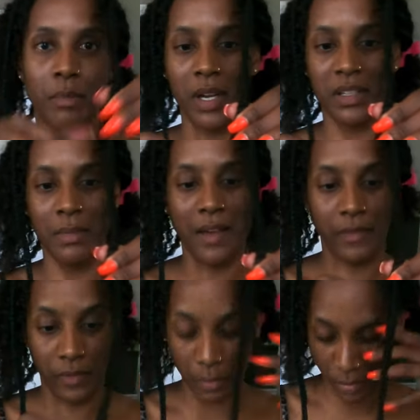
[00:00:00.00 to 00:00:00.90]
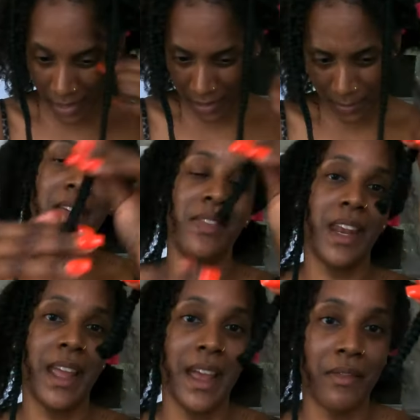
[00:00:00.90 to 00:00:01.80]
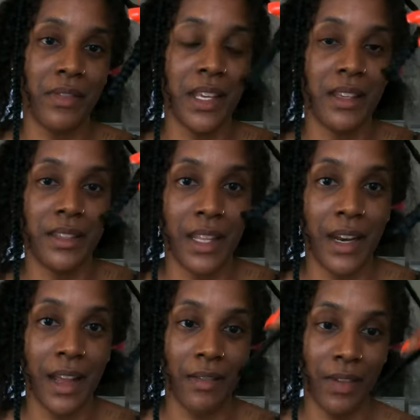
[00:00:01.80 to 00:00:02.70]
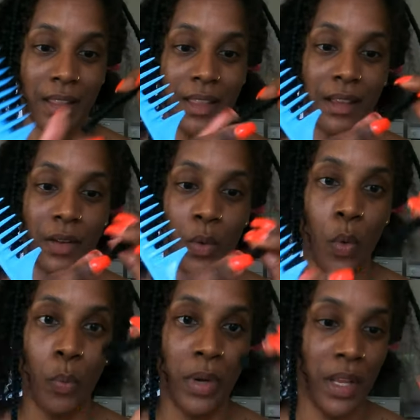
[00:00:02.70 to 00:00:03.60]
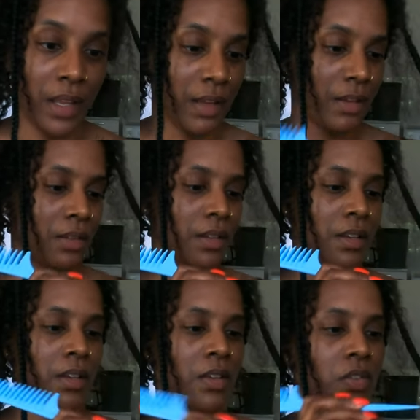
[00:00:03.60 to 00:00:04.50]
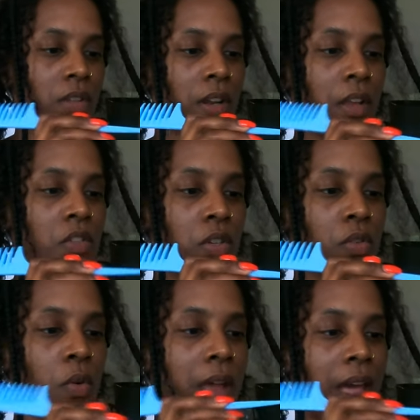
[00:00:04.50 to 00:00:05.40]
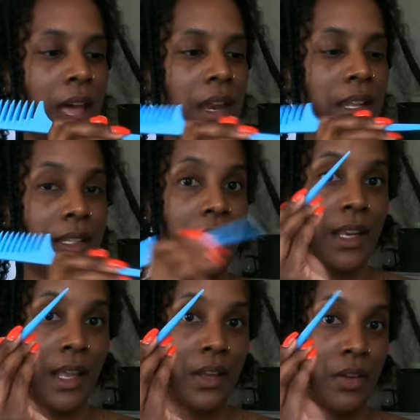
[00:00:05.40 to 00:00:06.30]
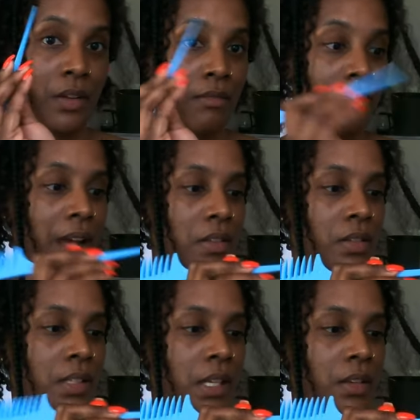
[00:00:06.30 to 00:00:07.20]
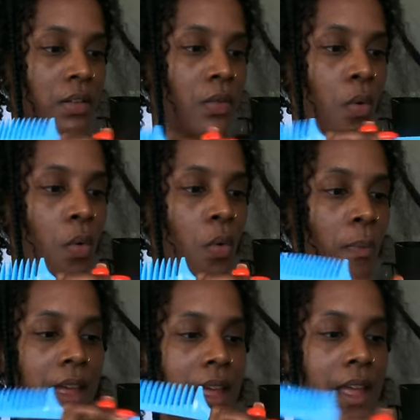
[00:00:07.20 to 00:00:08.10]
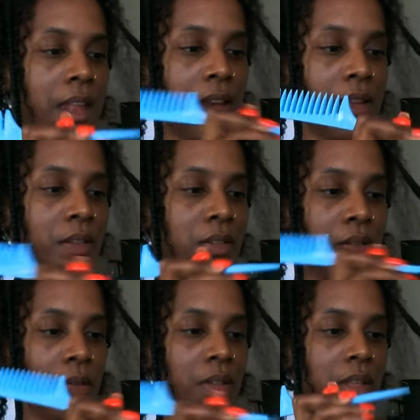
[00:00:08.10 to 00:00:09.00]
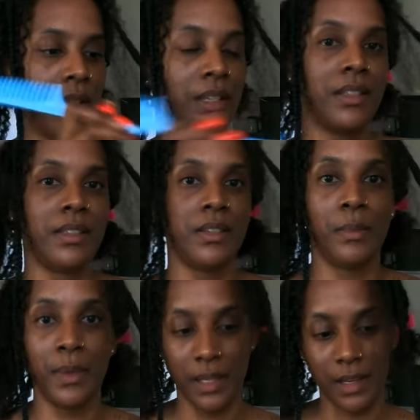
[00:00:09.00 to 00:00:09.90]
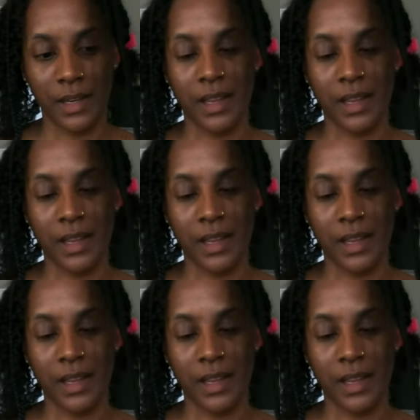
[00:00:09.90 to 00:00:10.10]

bottom half of the braid, and then I have this, and then I have like the opening here. So then I just go ahead and take like a rattle tail comb and do this a bit.